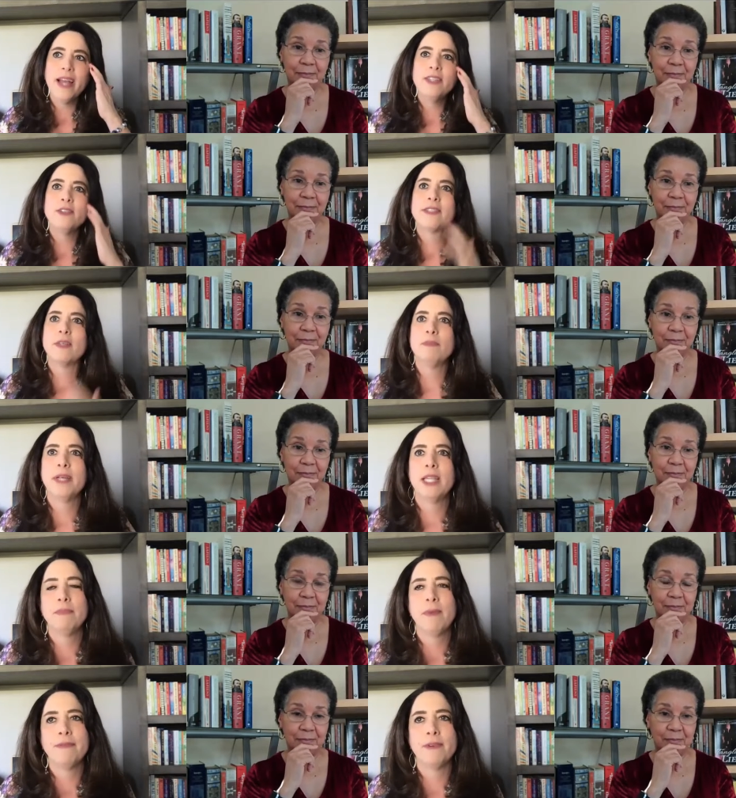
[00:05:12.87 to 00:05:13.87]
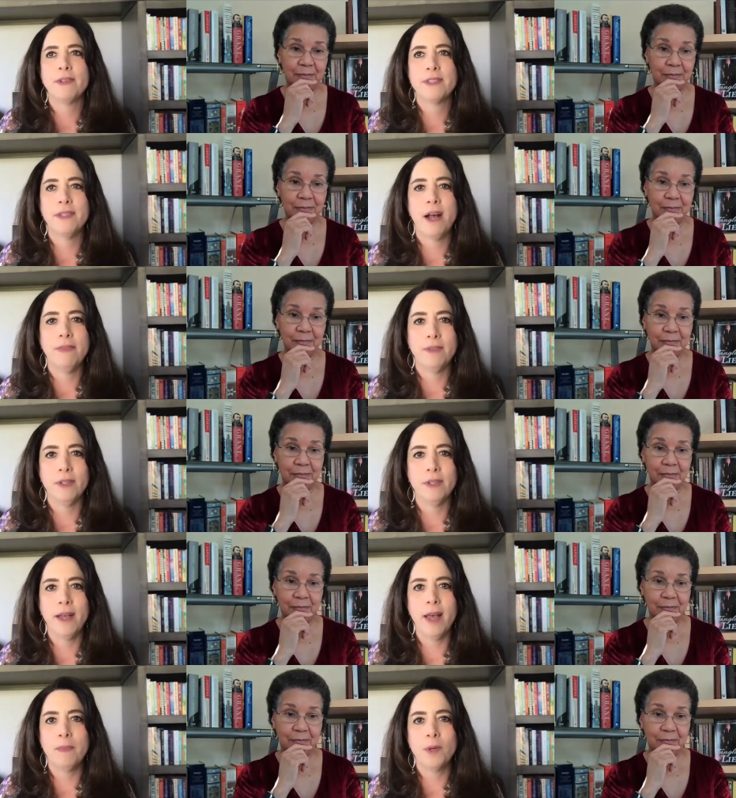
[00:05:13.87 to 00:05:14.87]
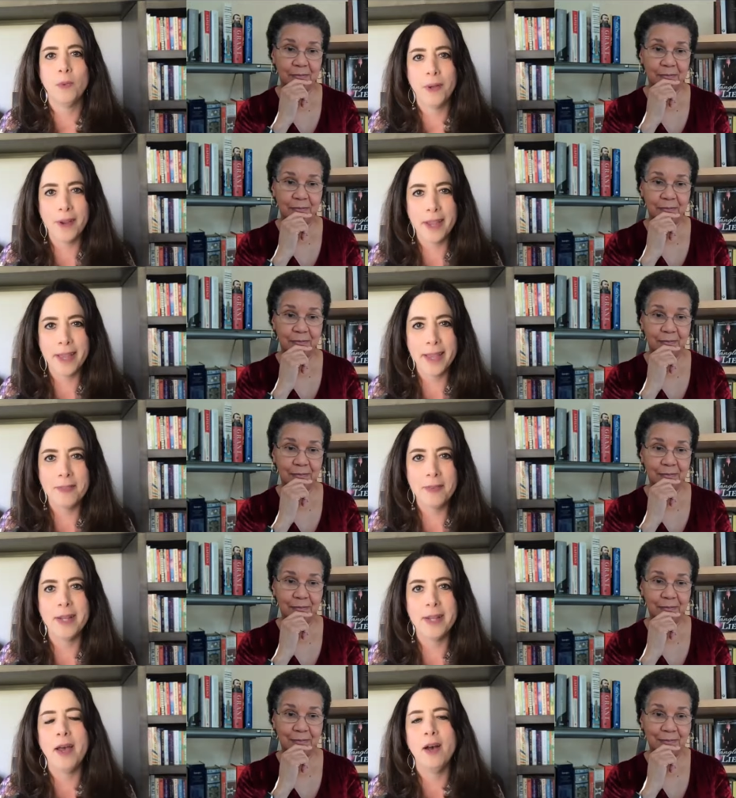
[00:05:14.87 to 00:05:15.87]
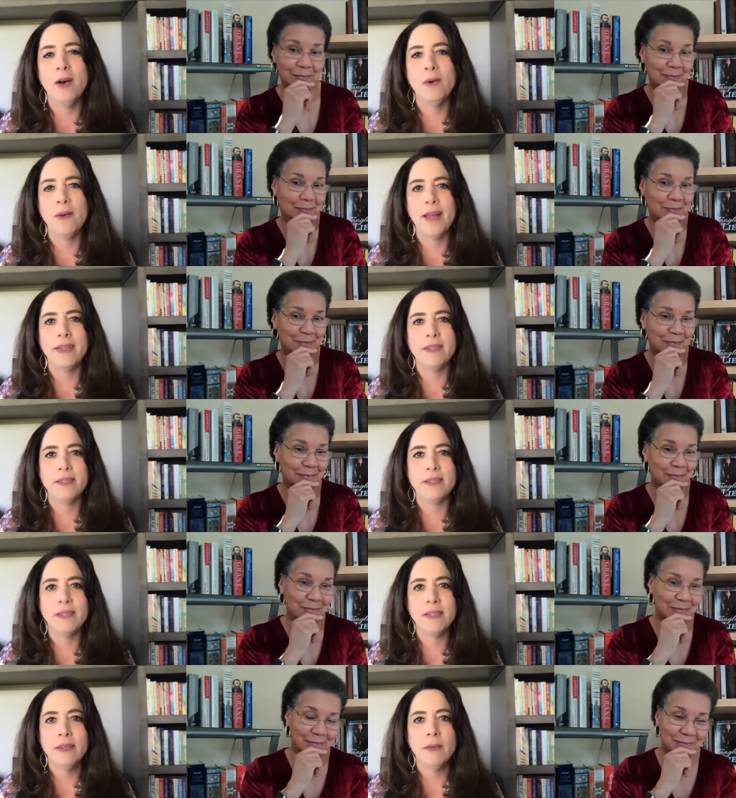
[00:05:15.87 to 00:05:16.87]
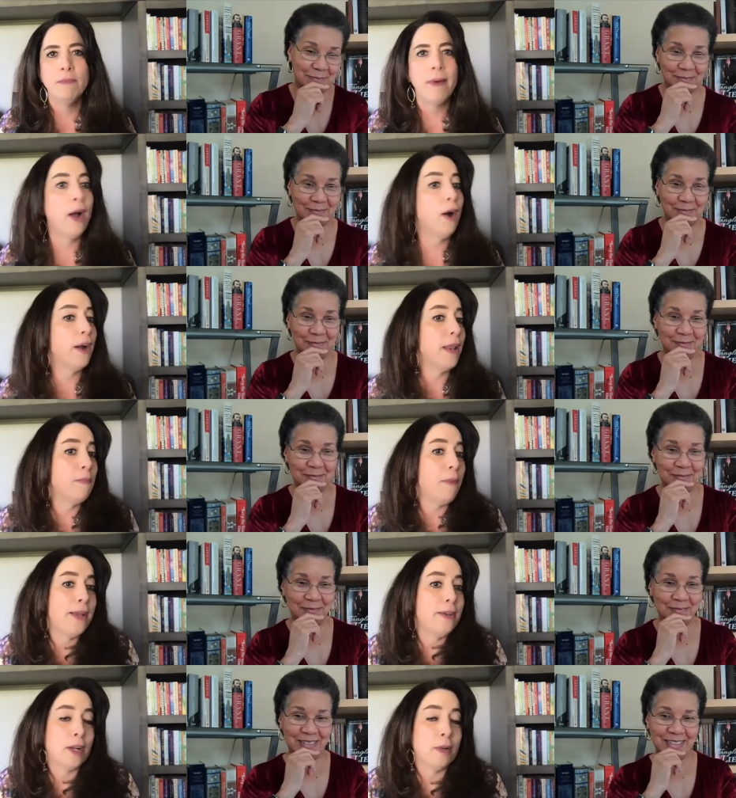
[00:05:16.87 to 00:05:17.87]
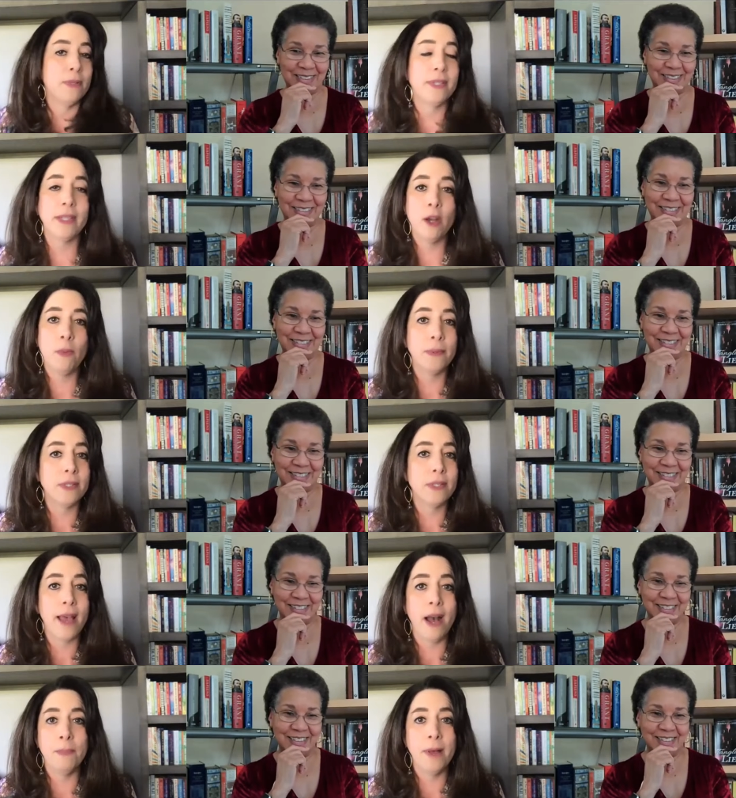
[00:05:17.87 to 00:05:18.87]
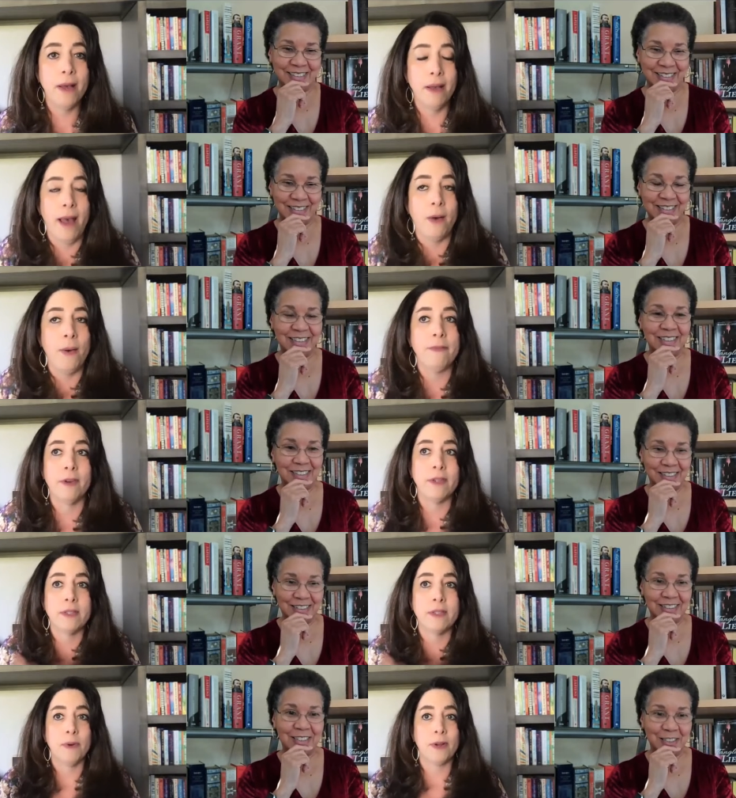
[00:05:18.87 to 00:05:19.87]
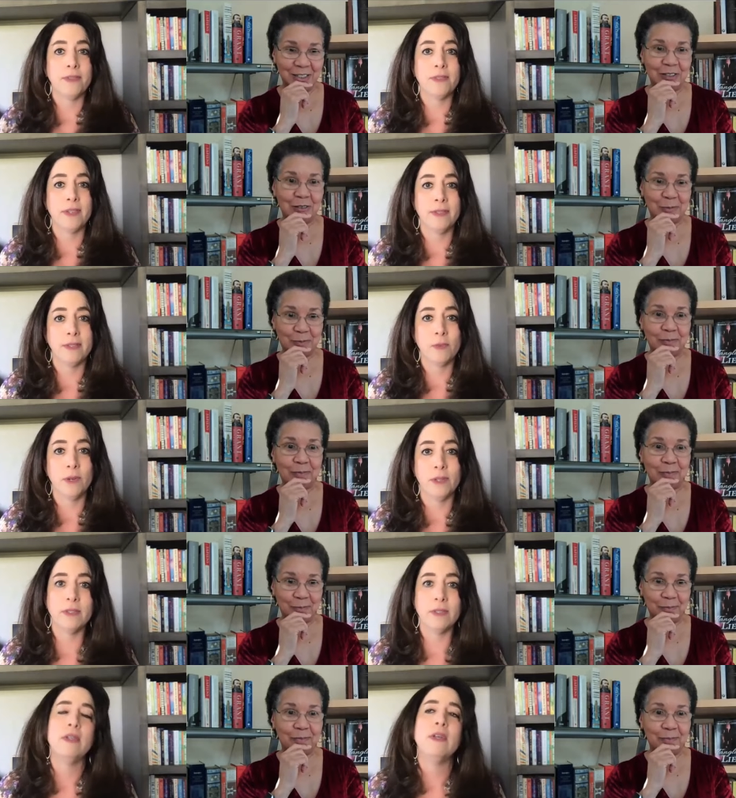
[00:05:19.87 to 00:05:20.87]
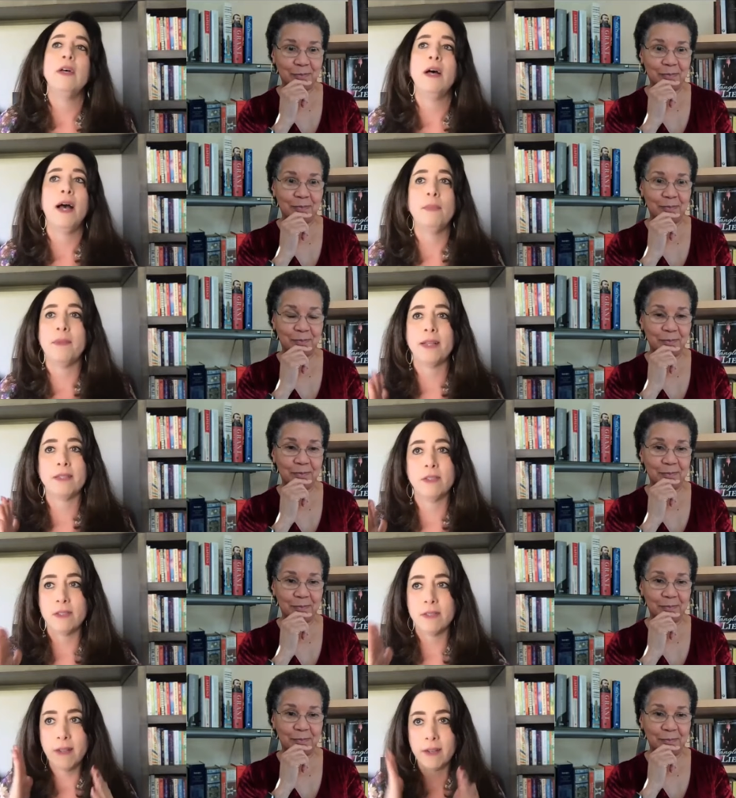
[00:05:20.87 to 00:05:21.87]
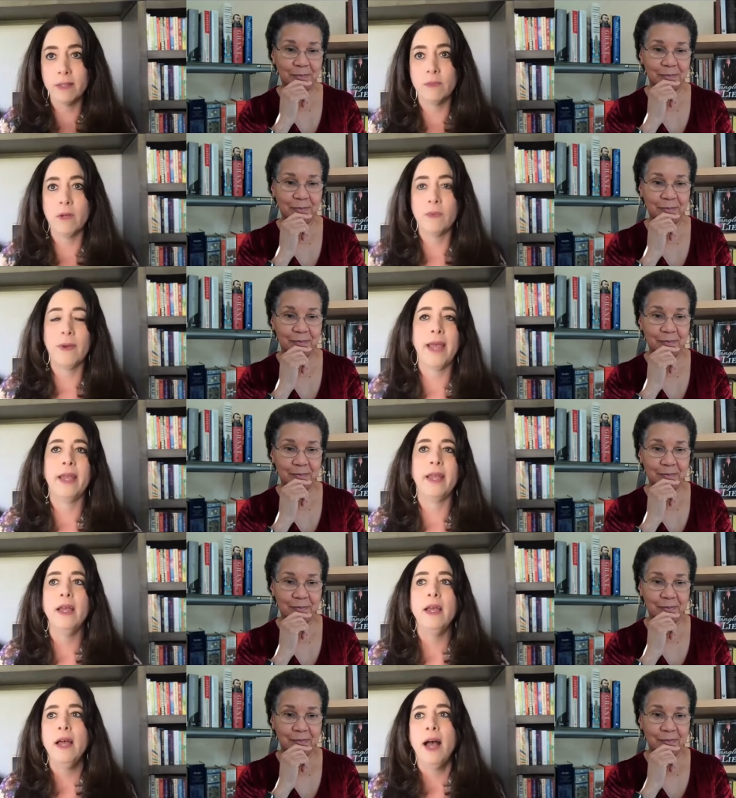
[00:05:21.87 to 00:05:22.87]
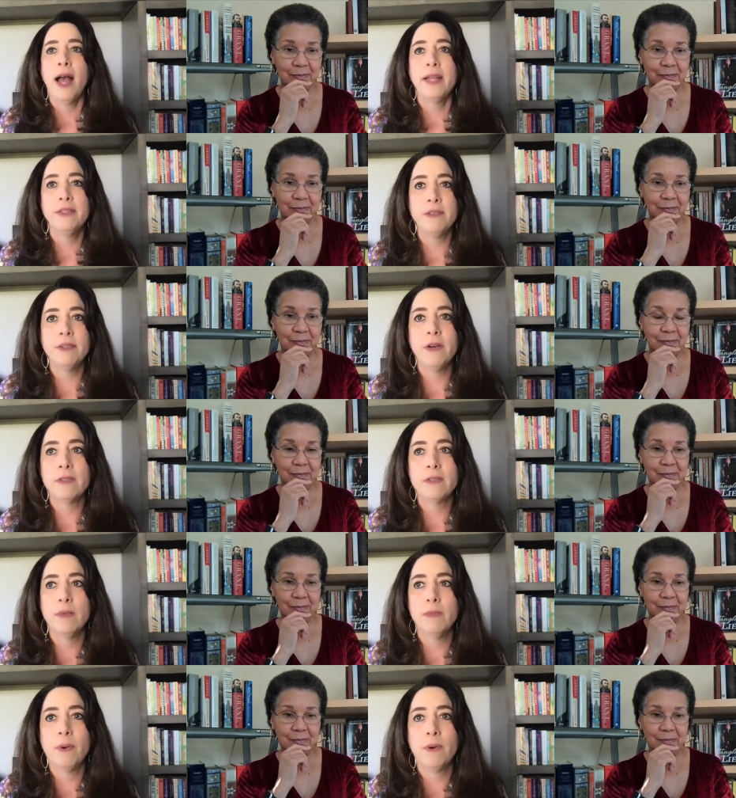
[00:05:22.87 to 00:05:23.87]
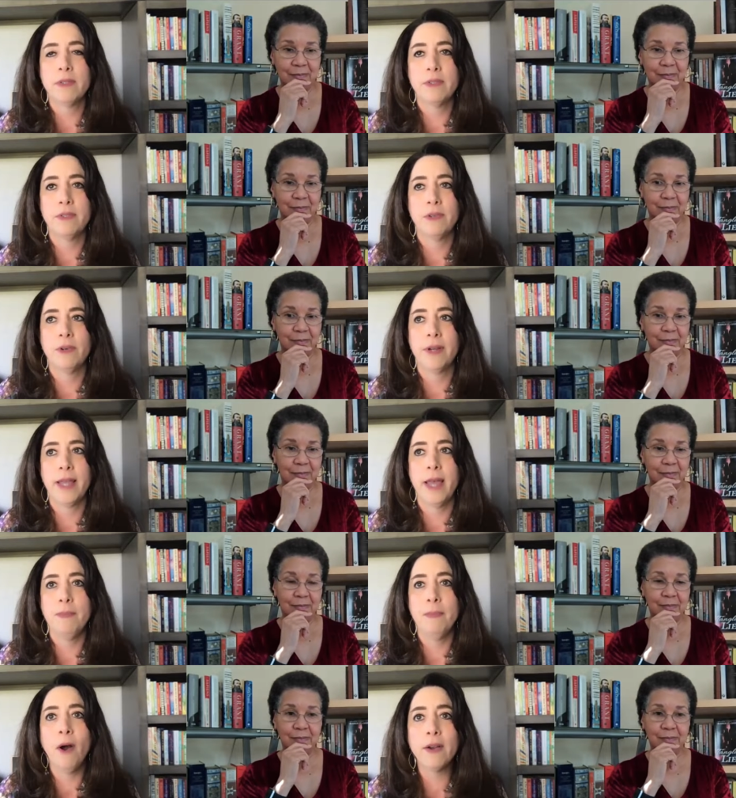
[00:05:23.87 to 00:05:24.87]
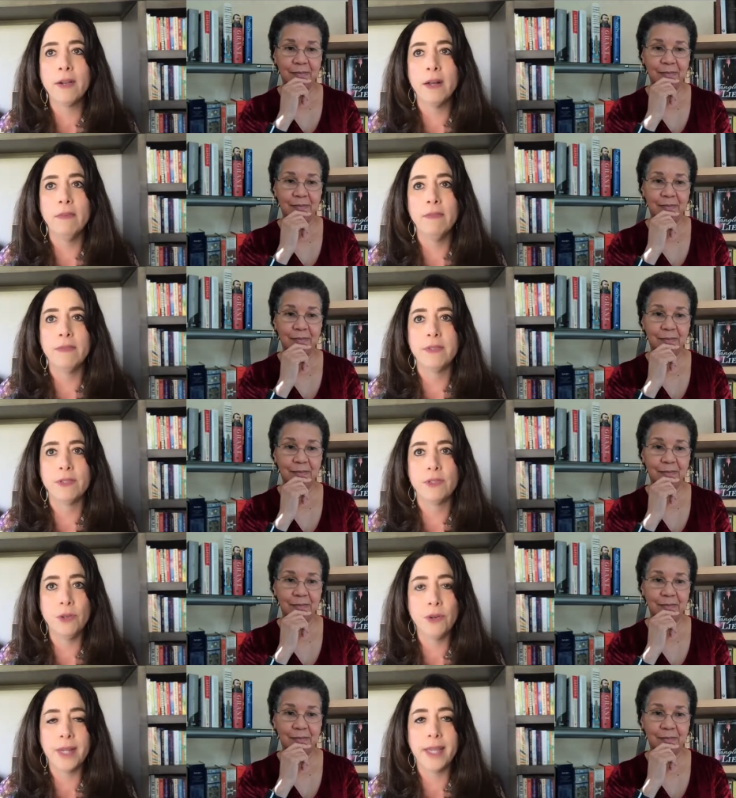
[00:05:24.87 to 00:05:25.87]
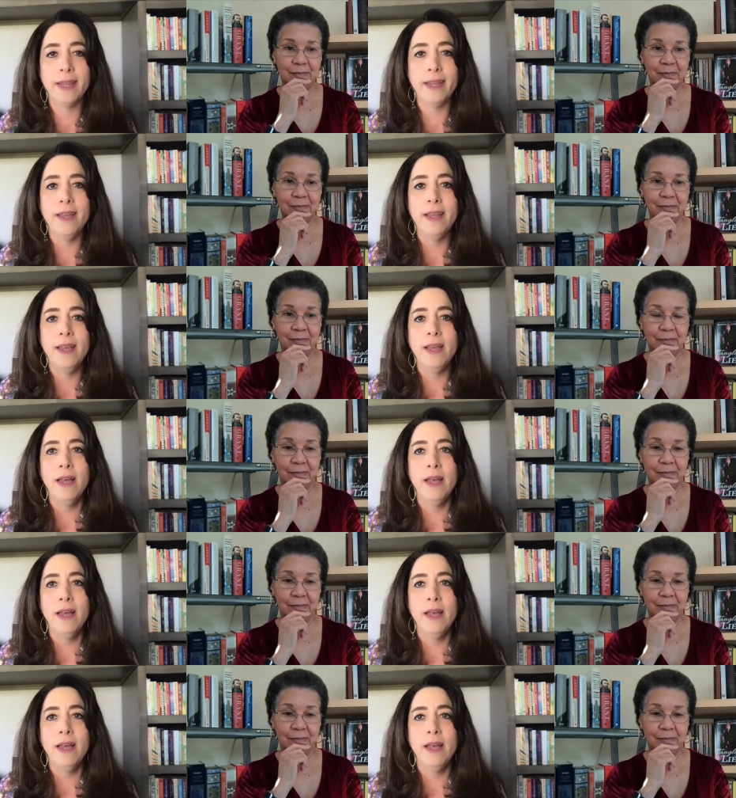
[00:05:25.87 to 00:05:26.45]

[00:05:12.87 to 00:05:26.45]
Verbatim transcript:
Speaker 1: I just completed my first novel. I'm querying it right now, and my heart and mind are completely open to how however it's birthed in this world. I'm not just stuck in one way. I do know it's an important story, and part of the story,